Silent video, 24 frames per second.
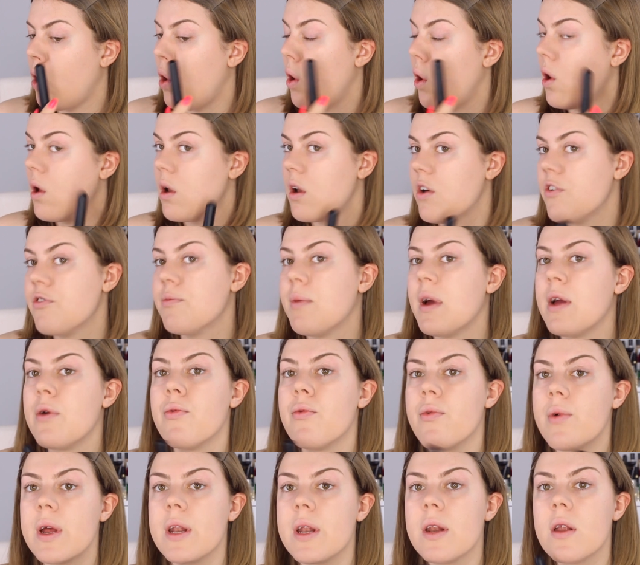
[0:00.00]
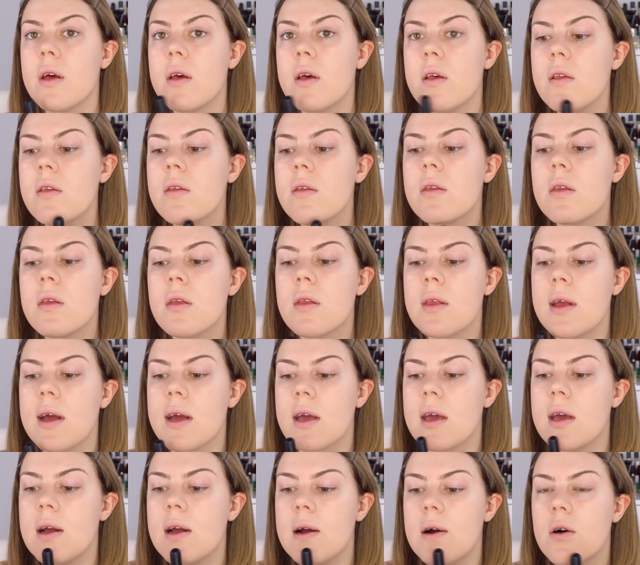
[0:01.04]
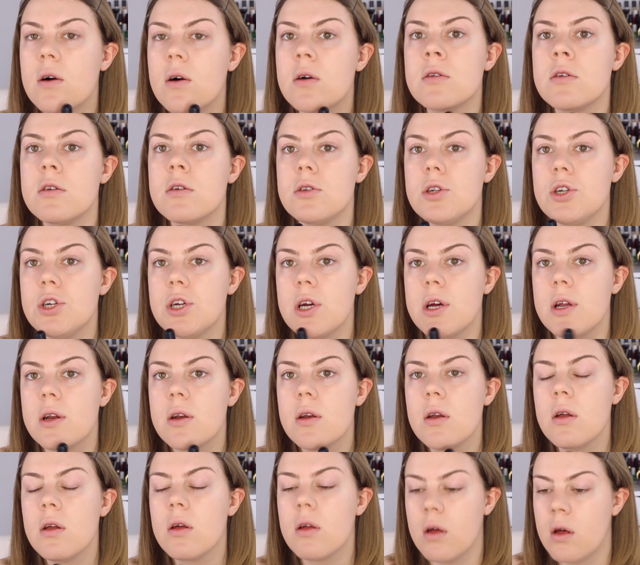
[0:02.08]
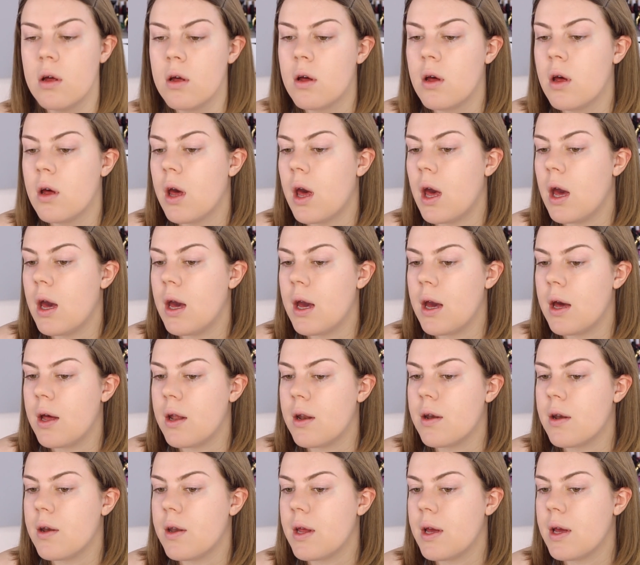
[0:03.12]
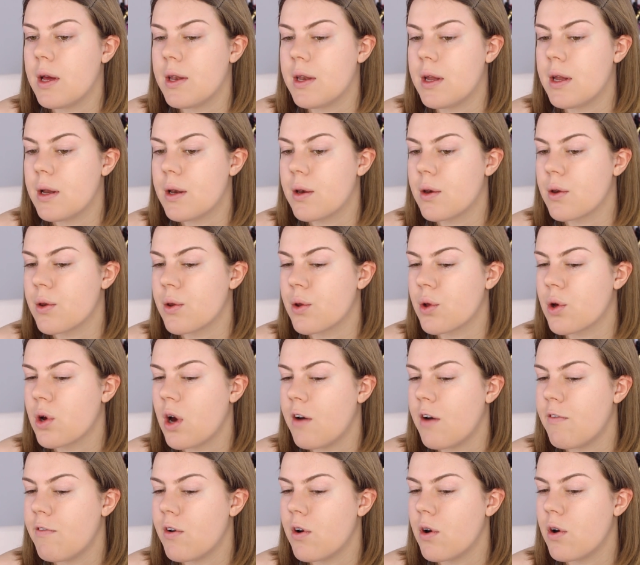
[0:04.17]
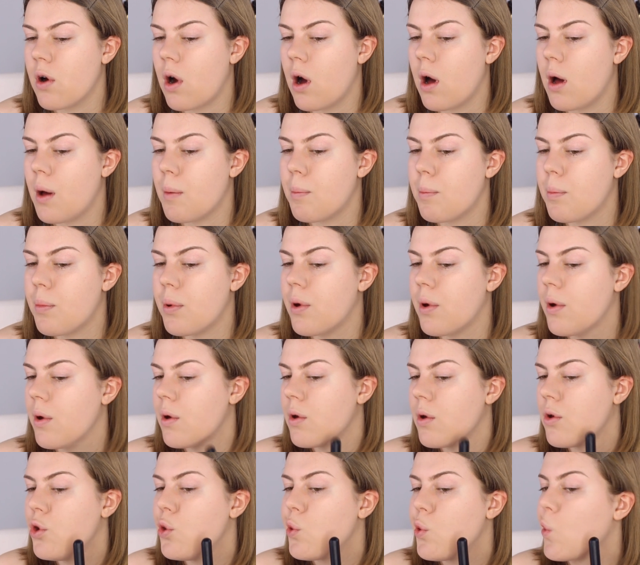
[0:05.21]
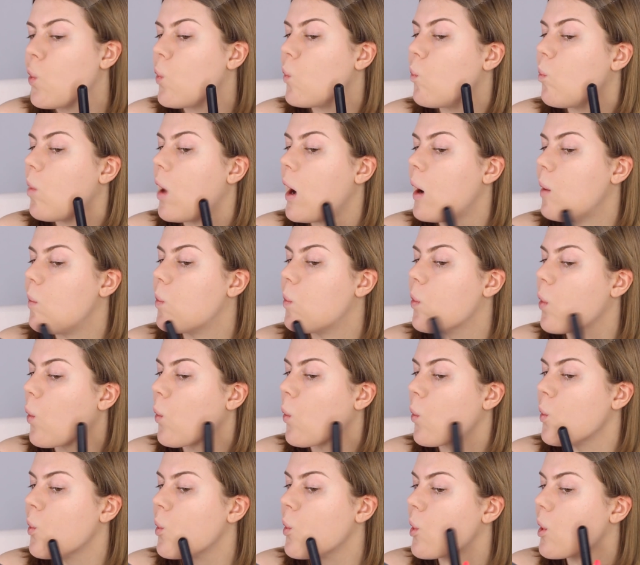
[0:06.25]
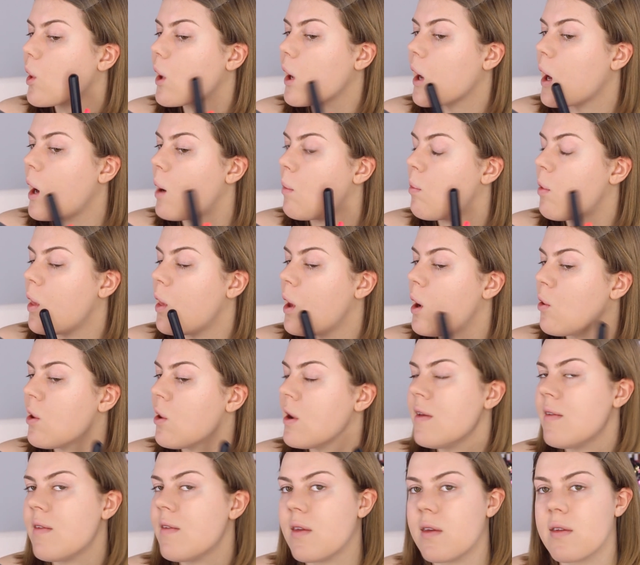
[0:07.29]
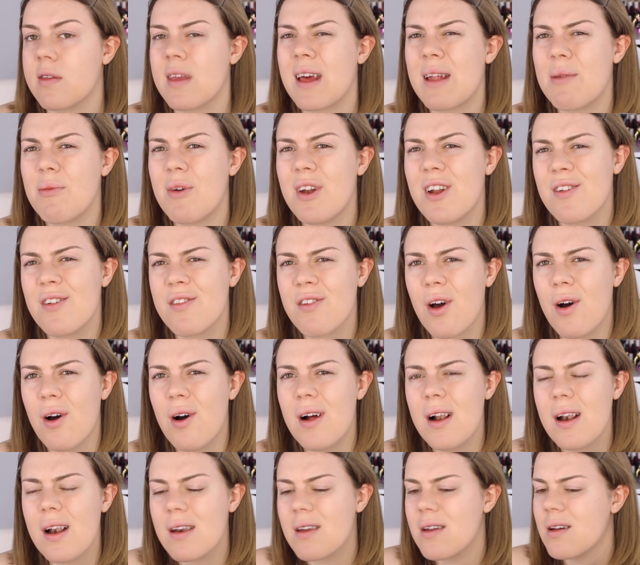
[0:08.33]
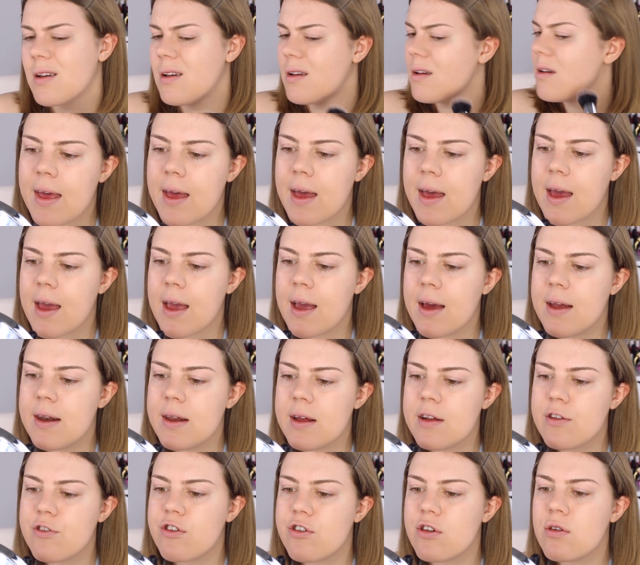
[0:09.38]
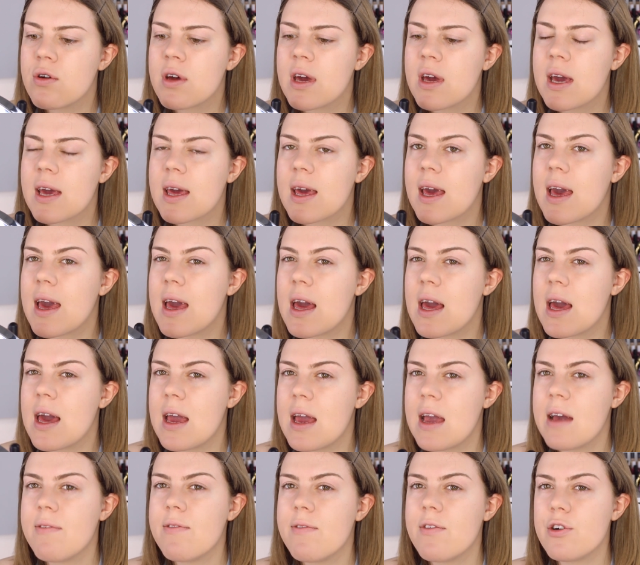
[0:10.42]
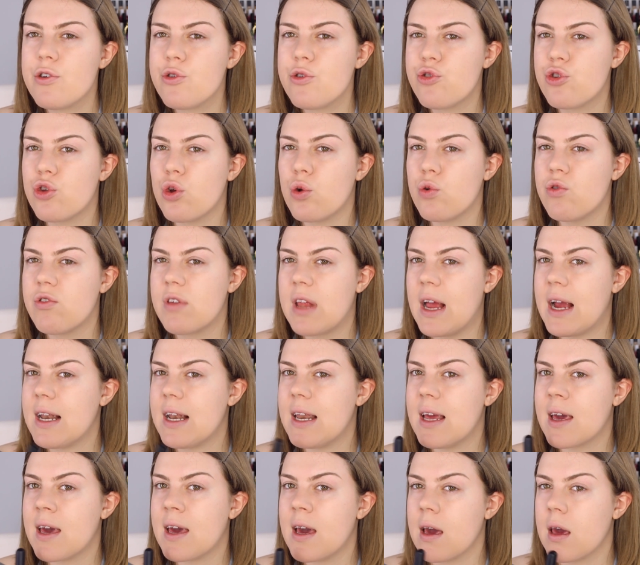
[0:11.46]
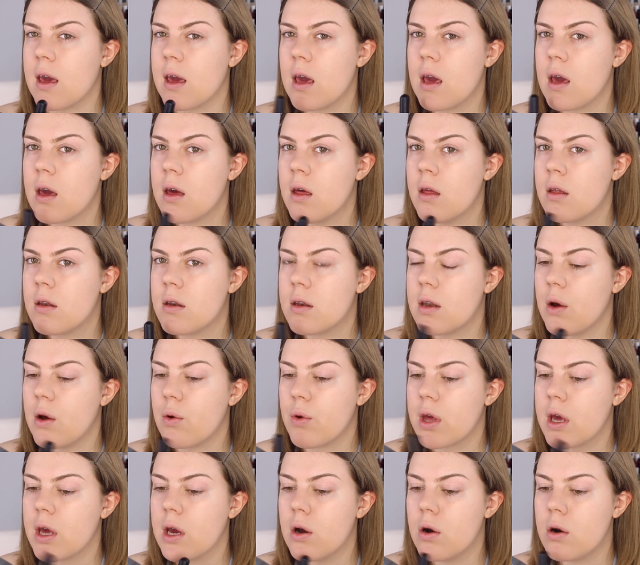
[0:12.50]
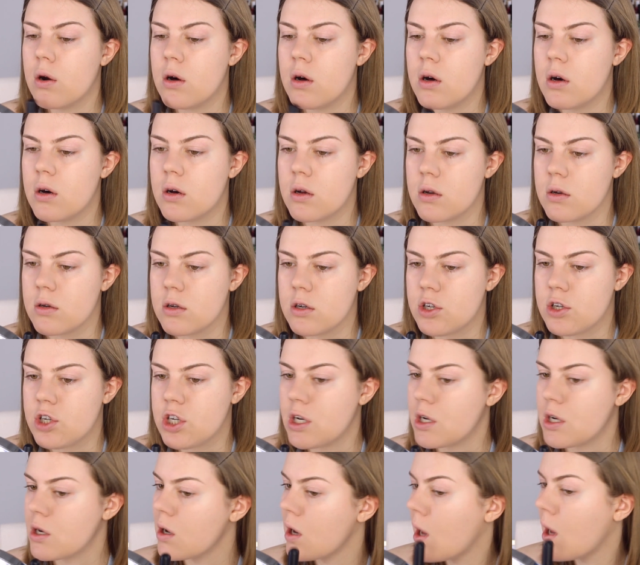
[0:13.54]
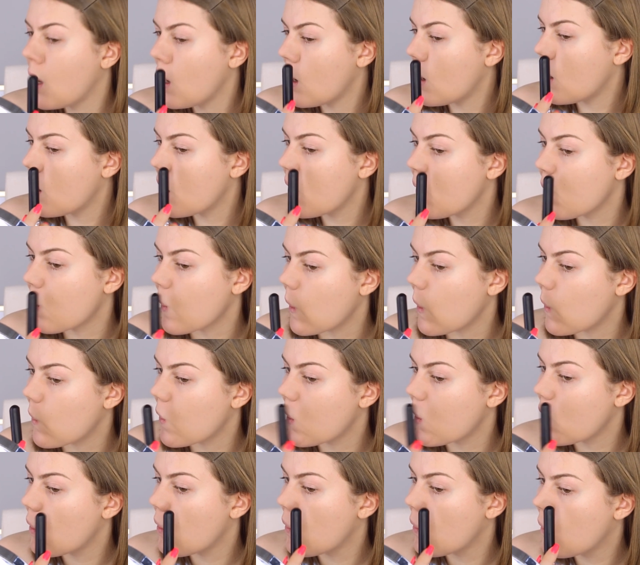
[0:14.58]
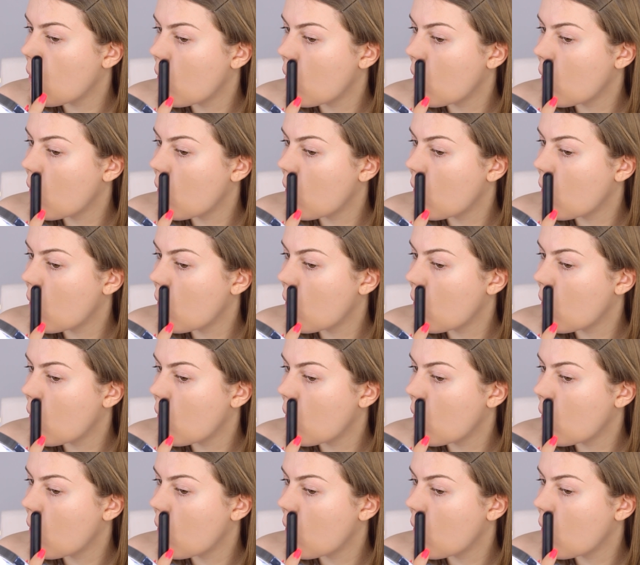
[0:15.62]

all of my redness like here on the chin and it didn't cover up you know my broken capillaries is that what it's called and it's looking ever so slightly cakey down here on the chin and around